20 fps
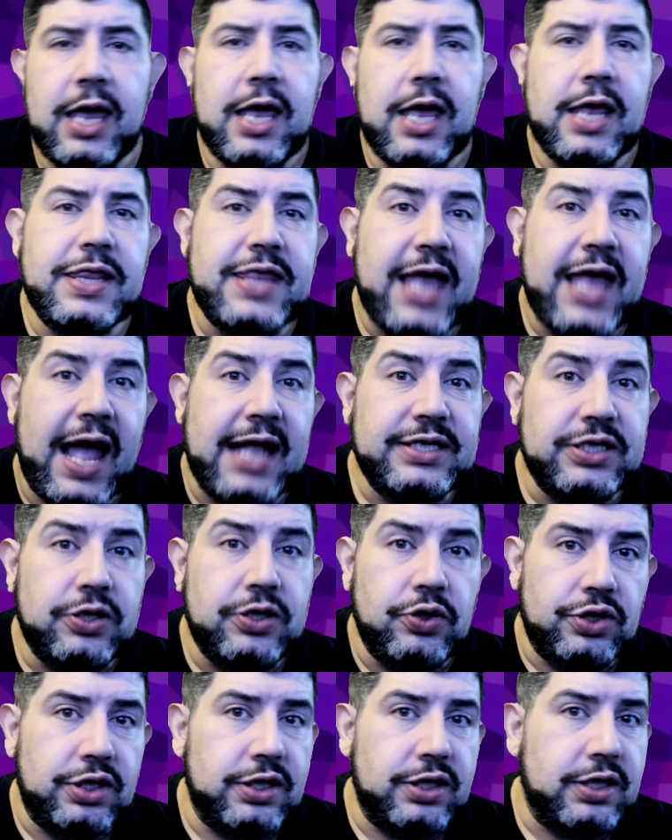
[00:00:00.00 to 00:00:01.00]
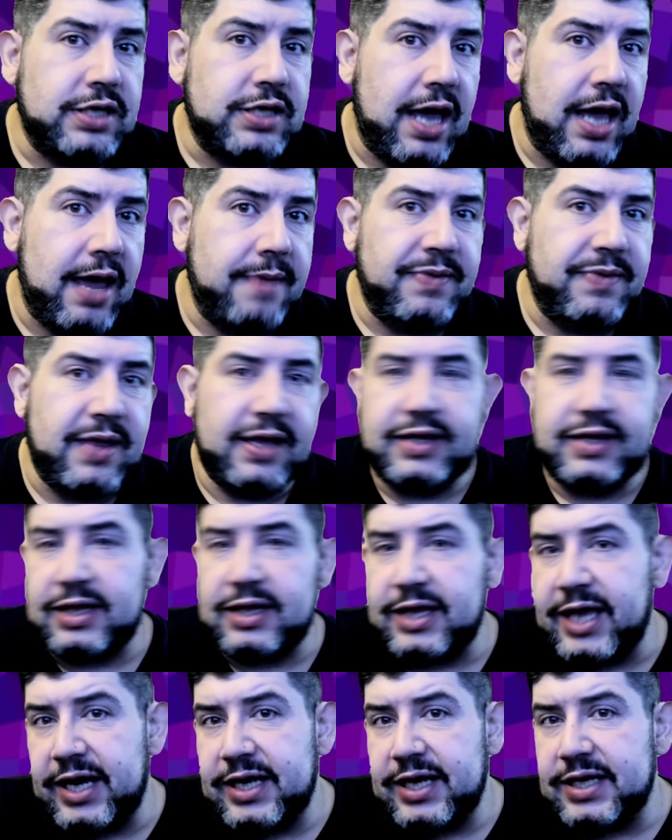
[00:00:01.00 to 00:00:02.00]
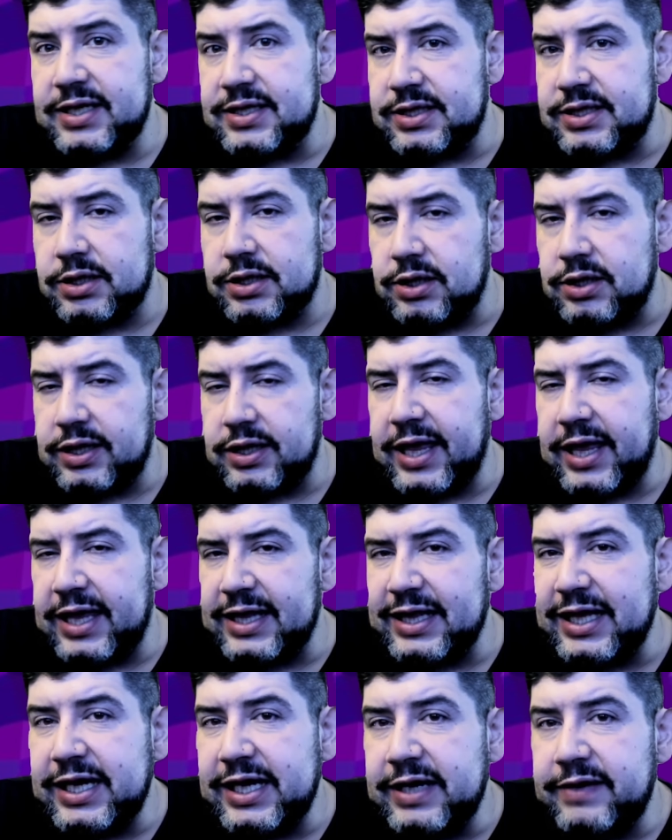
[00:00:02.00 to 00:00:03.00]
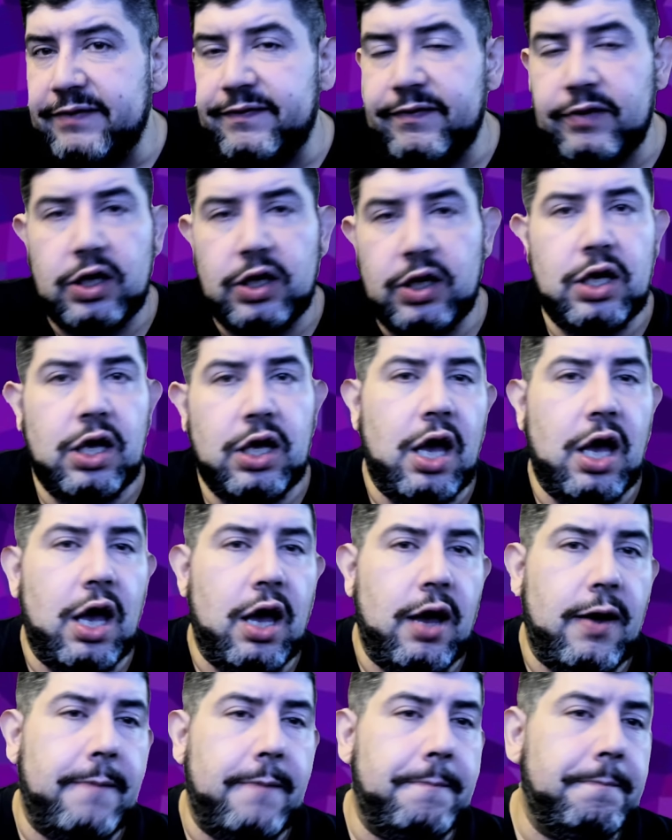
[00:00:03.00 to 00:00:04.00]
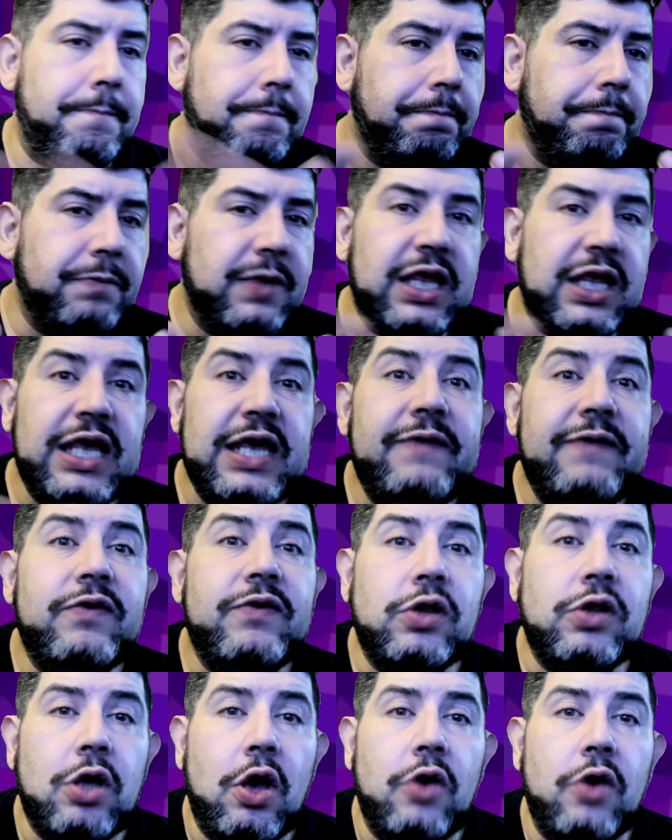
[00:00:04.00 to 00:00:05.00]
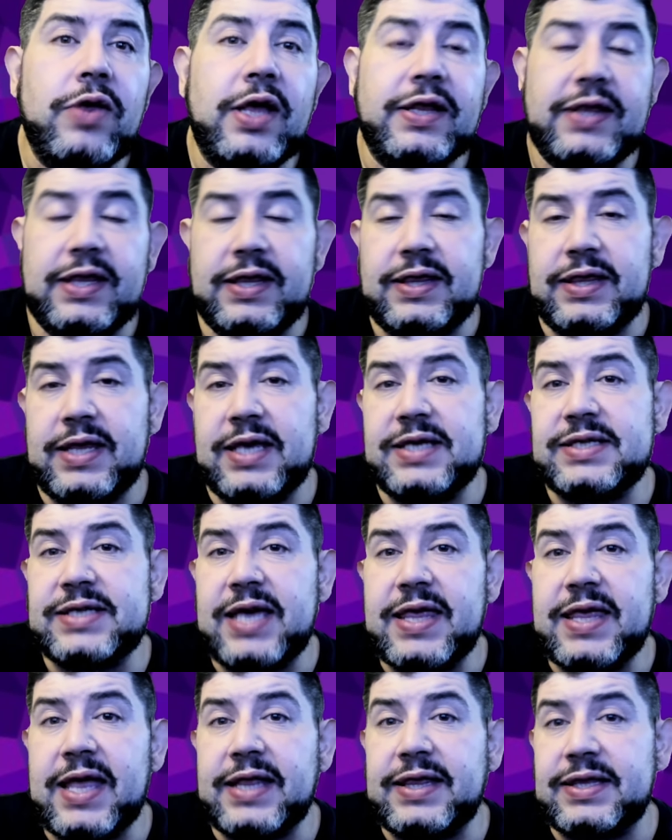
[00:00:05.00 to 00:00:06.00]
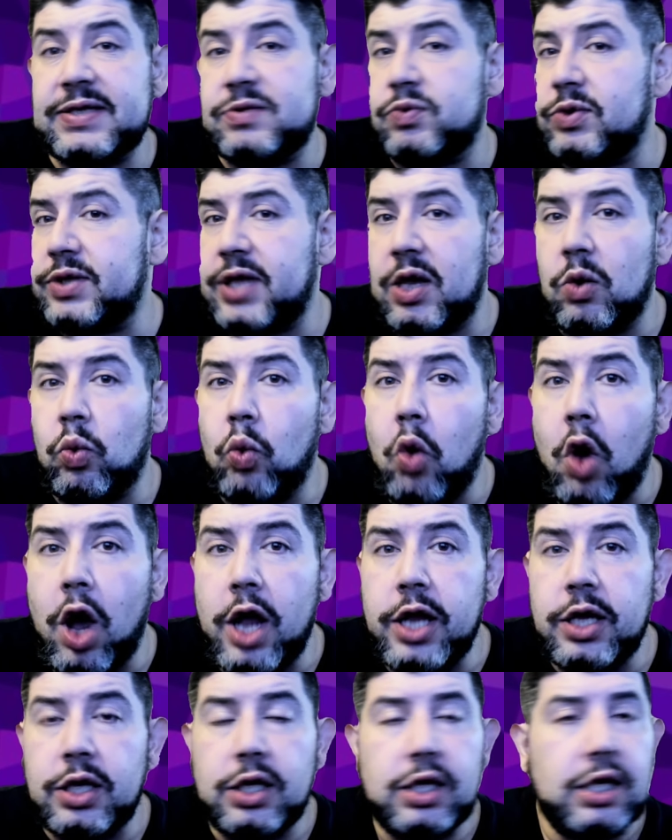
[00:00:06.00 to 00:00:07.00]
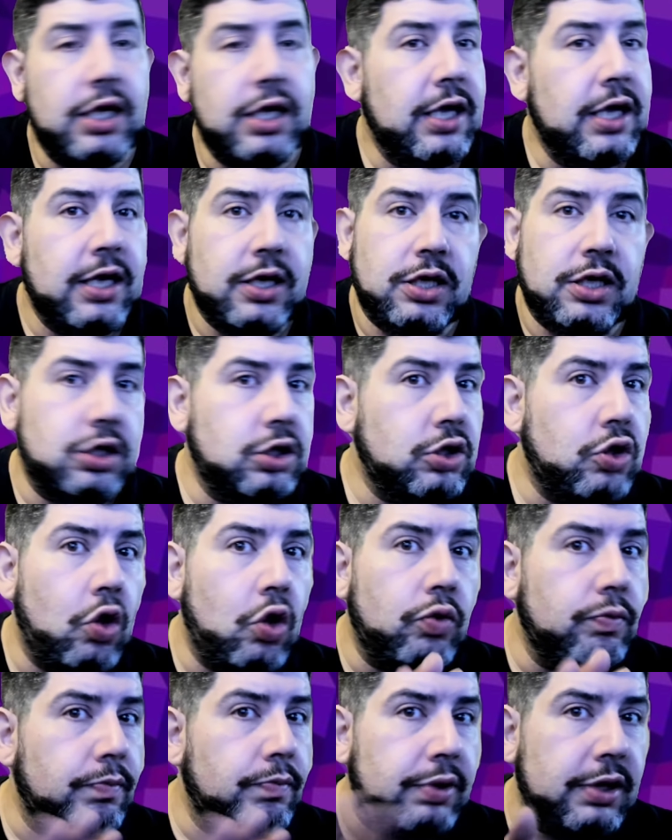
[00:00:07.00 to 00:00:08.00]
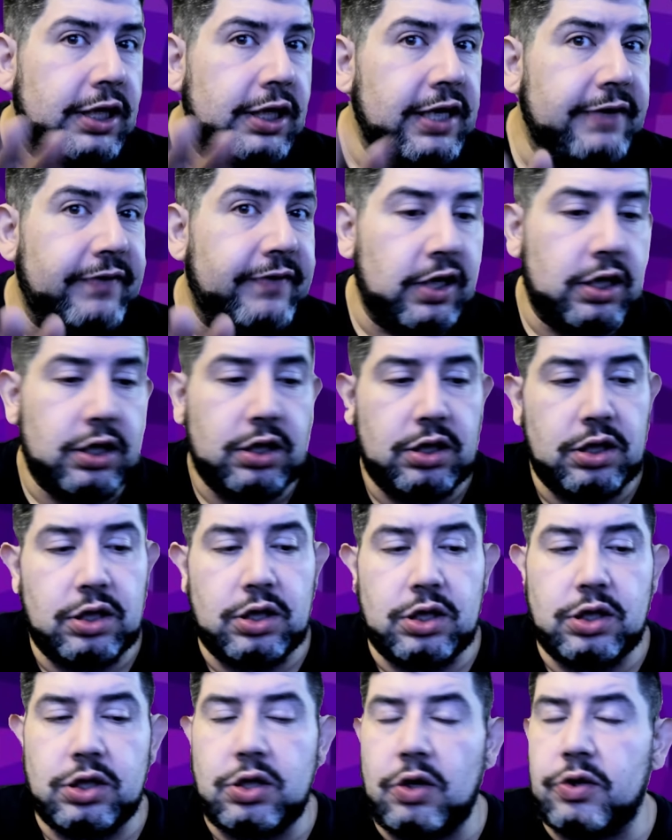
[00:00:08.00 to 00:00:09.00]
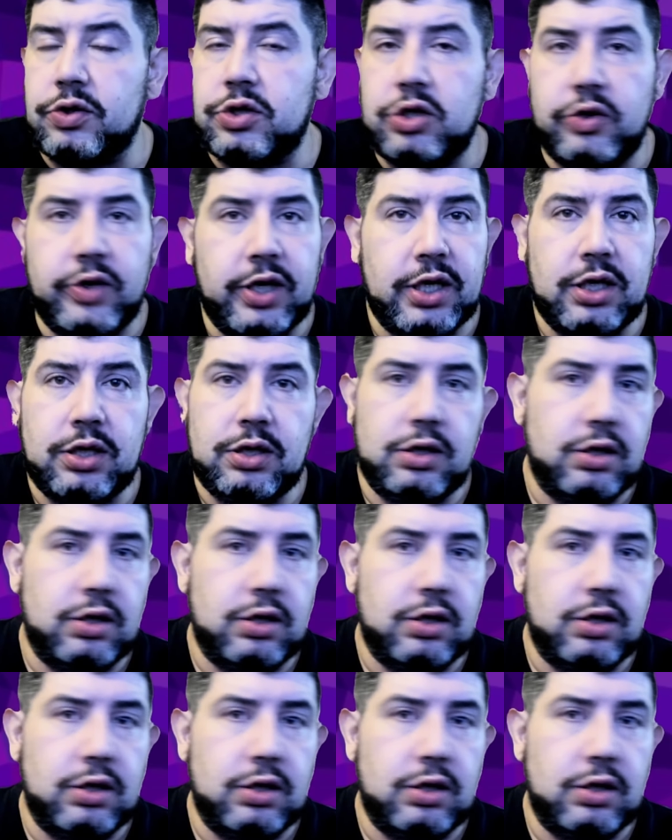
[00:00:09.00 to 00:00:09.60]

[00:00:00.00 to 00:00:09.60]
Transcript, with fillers: that's usually the time that the ladies they leave. Um, even though that they say that's what they want, don't believe it. Don't do it.